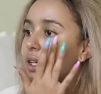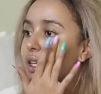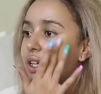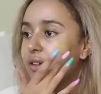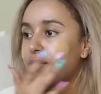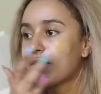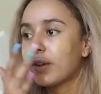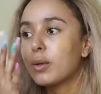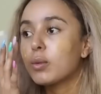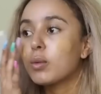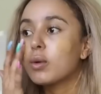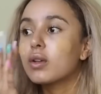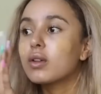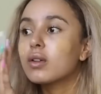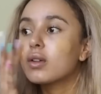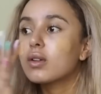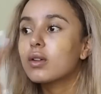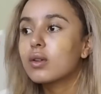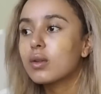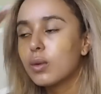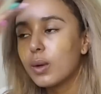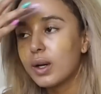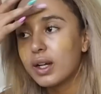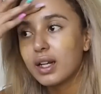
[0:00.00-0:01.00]
if I want
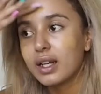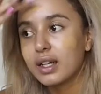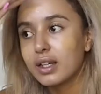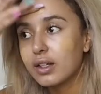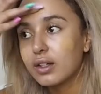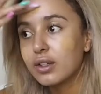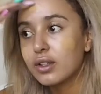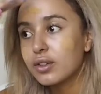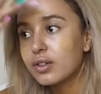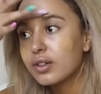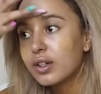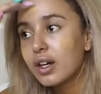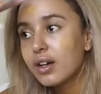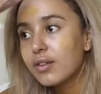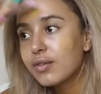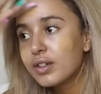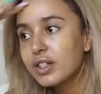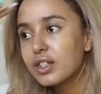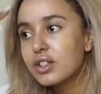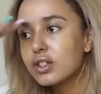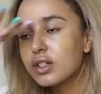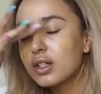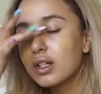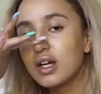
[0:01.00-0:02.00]
quite like a good
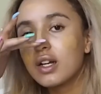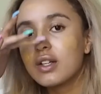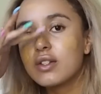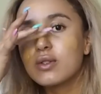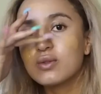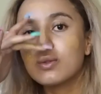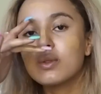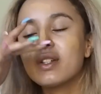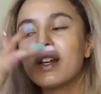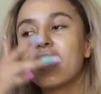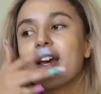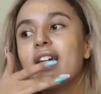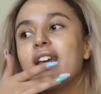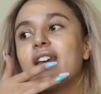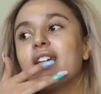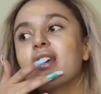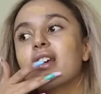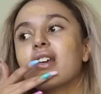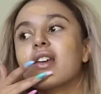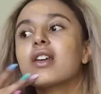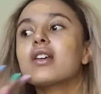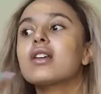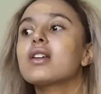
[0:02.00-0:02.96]
coverage to last all day,